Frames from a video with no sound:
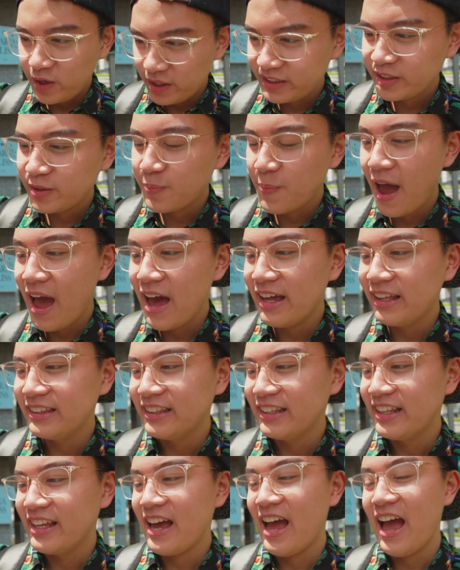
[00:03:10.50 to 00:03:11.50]

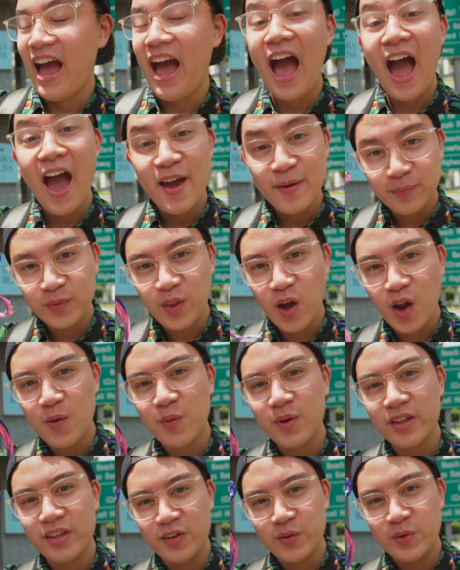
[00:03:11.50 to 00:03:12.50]
Wristband, I'm done
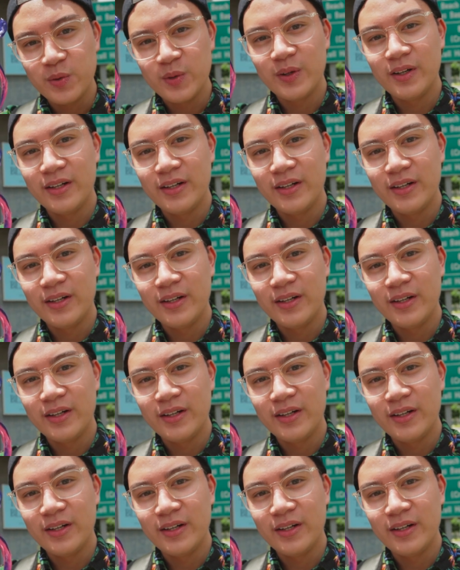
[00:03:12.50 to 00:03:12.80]
with you.